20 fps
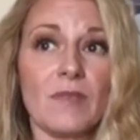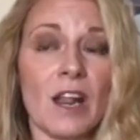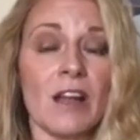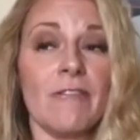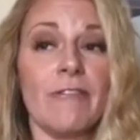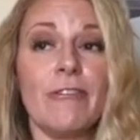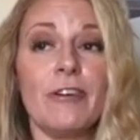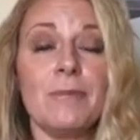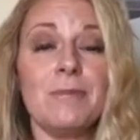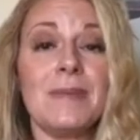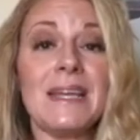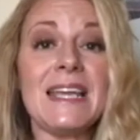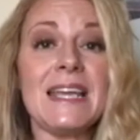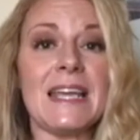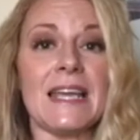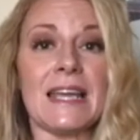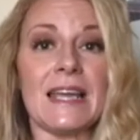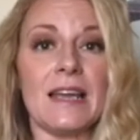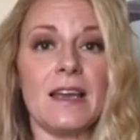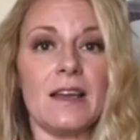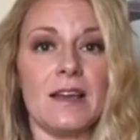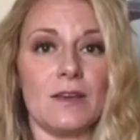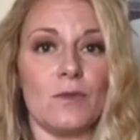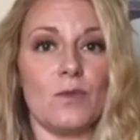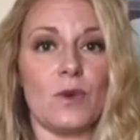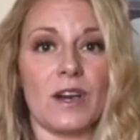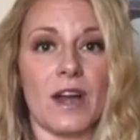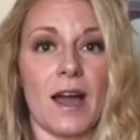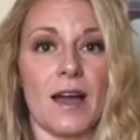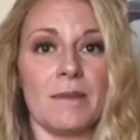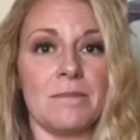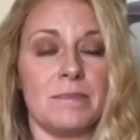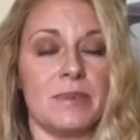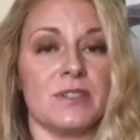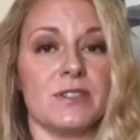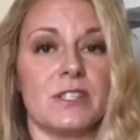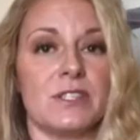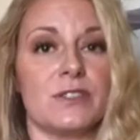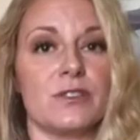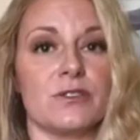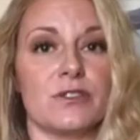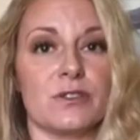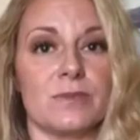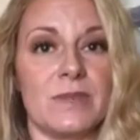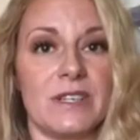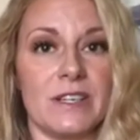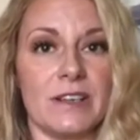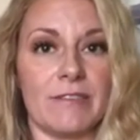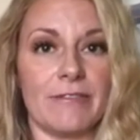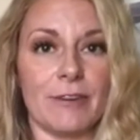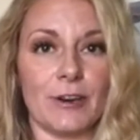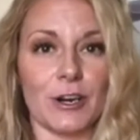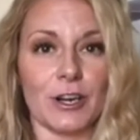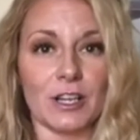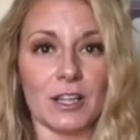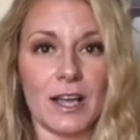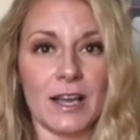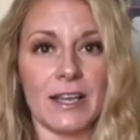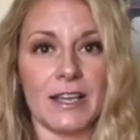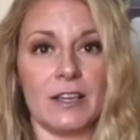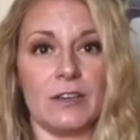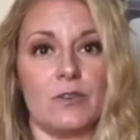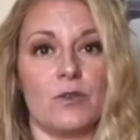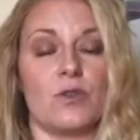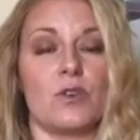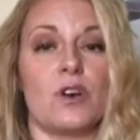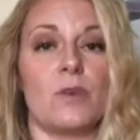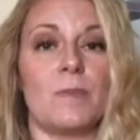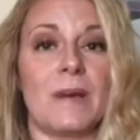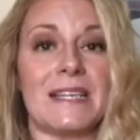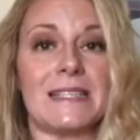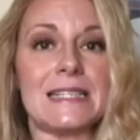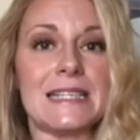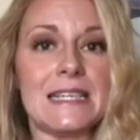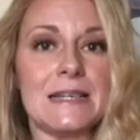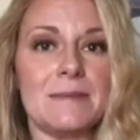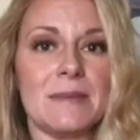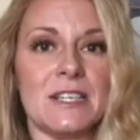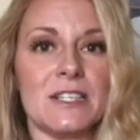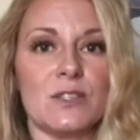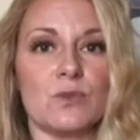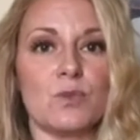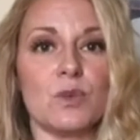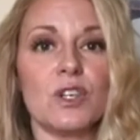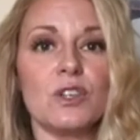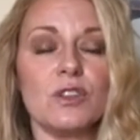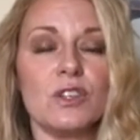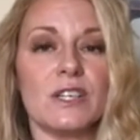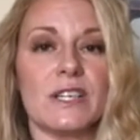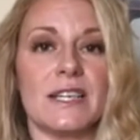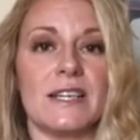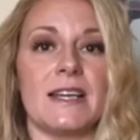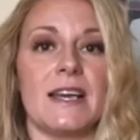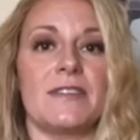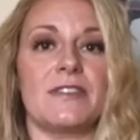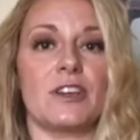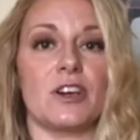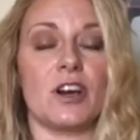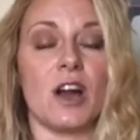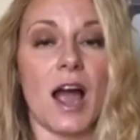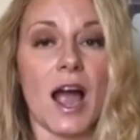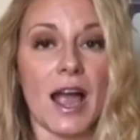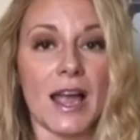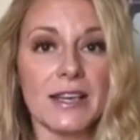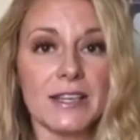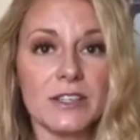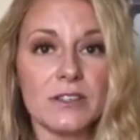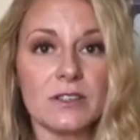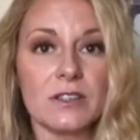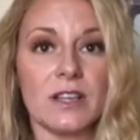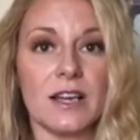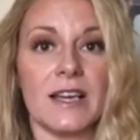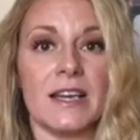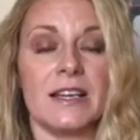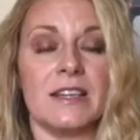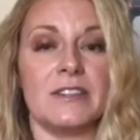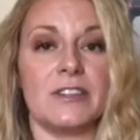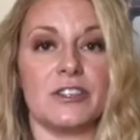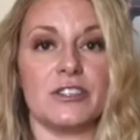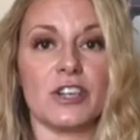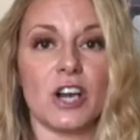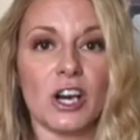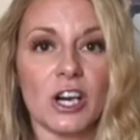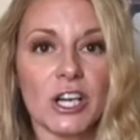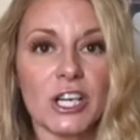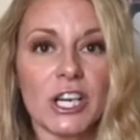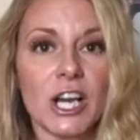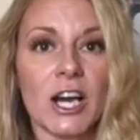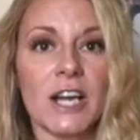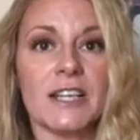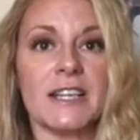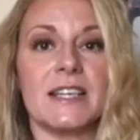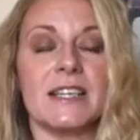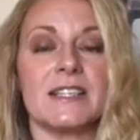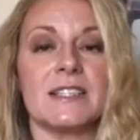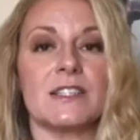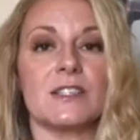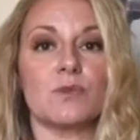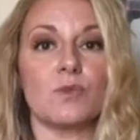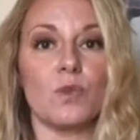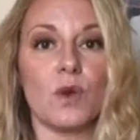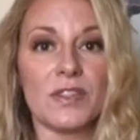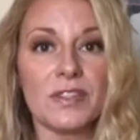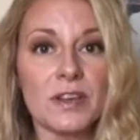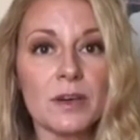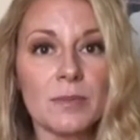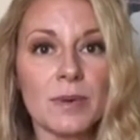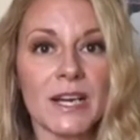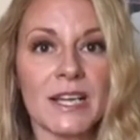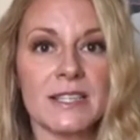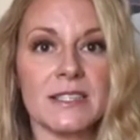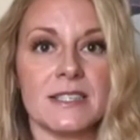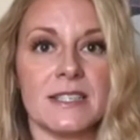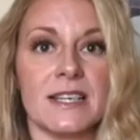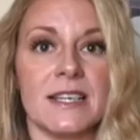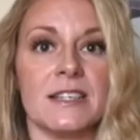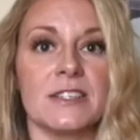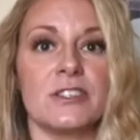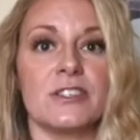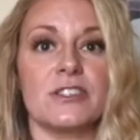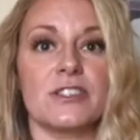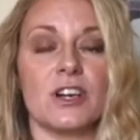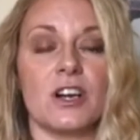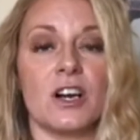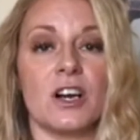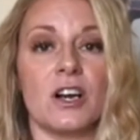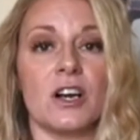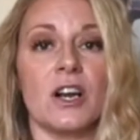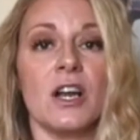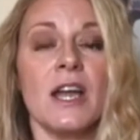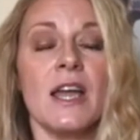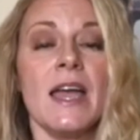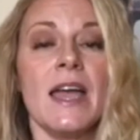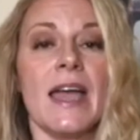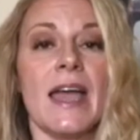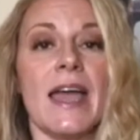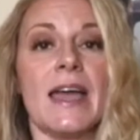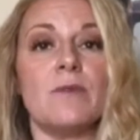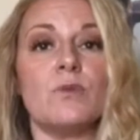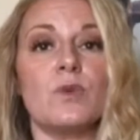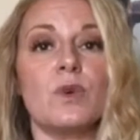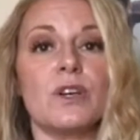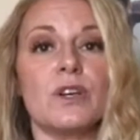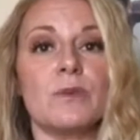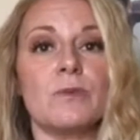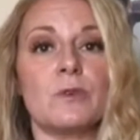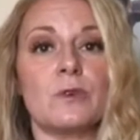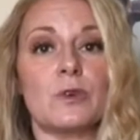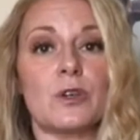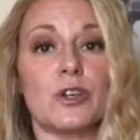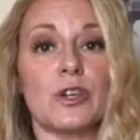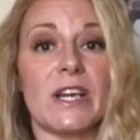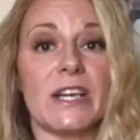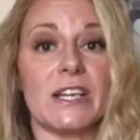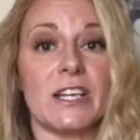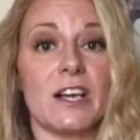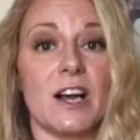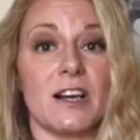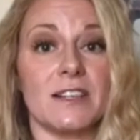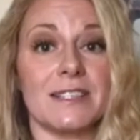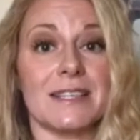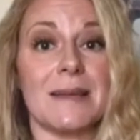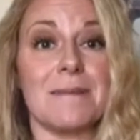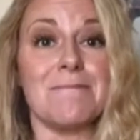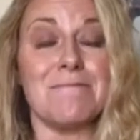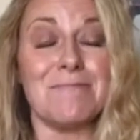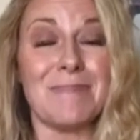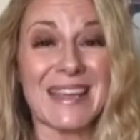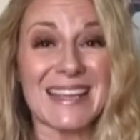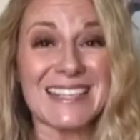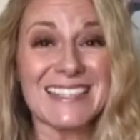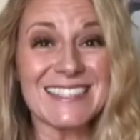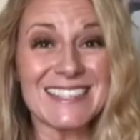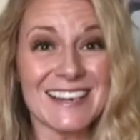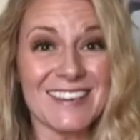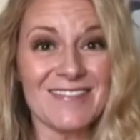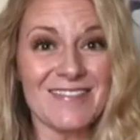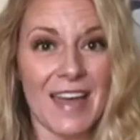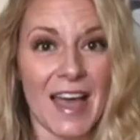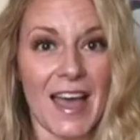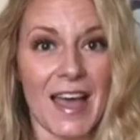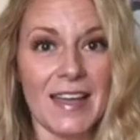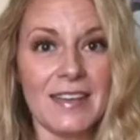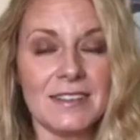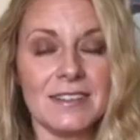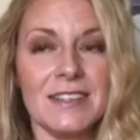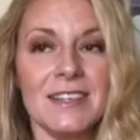for me, when I'm building social media for a client or my team we're looking at their ideal client, their target audience, what their brand standards are, and we're creating content based on that.